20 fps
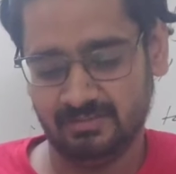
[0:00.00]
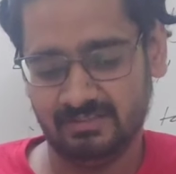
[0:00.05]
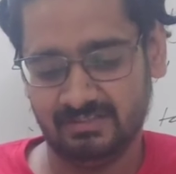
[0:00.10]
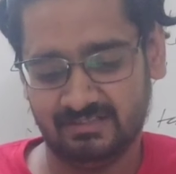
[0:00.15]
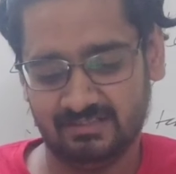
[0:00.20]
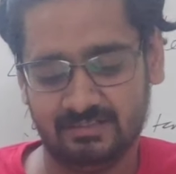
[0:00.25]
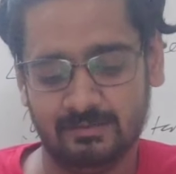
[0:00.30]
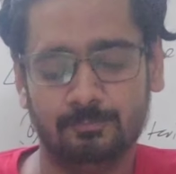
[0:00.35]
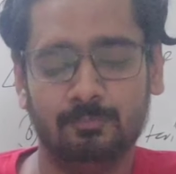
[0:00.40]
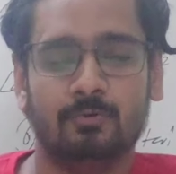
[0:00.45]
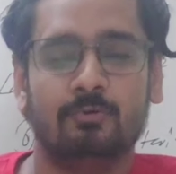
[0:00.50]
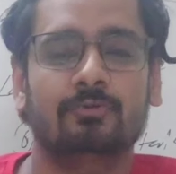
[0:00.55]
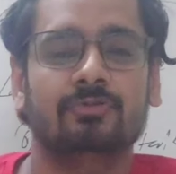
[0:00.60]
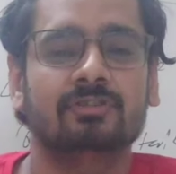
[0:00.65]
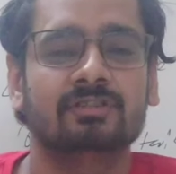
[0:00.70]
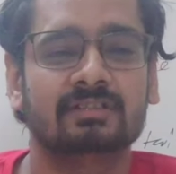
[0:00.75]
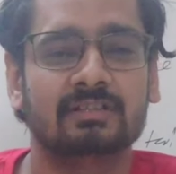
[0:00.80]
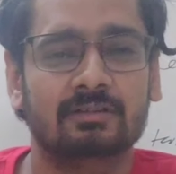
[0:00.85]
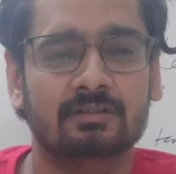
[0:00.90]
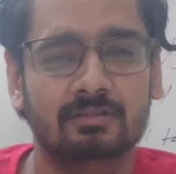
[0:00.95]
there is a
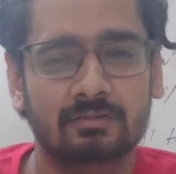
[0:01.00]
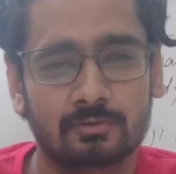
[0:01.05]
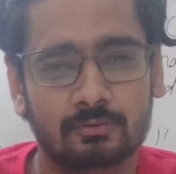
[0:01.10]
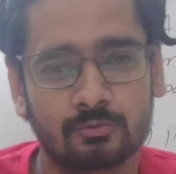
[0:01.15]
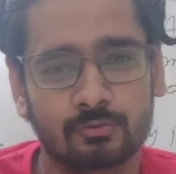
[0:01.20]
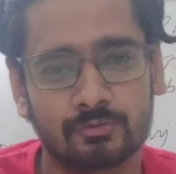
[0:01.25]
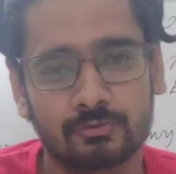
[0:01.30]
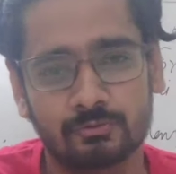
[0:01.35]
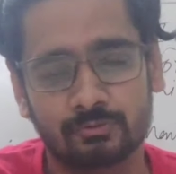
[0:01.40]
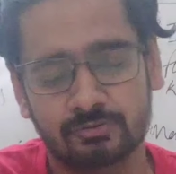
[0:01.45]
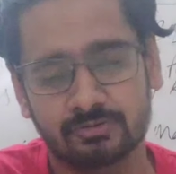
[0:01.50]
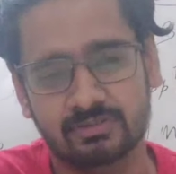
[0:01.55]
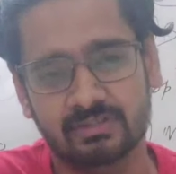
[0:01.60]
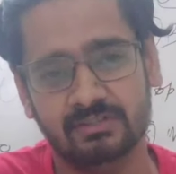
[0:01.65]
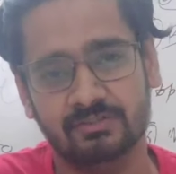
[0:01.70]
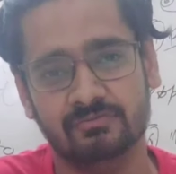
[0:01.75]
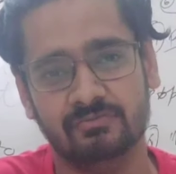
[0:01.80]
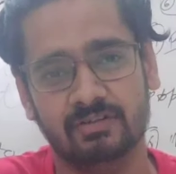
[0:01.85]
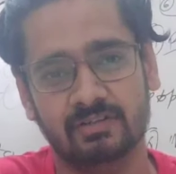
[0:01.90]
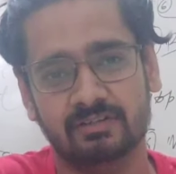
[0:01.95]
procedure to use
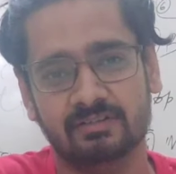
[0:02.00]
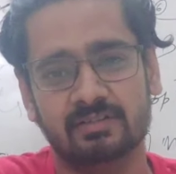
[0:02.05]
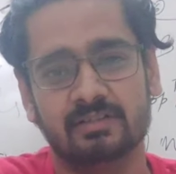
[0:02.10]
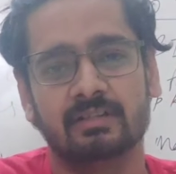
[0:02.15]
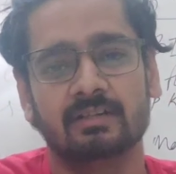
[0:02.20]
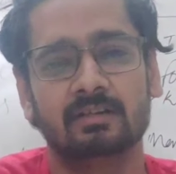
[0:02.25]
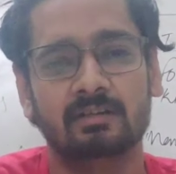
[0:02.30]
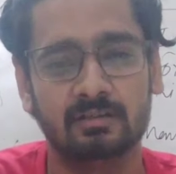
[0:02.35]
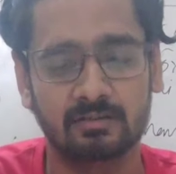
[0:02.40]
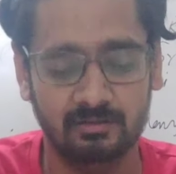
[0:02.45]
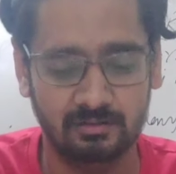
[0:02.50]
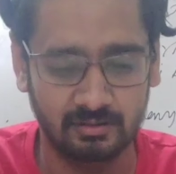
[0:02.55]
this face shield.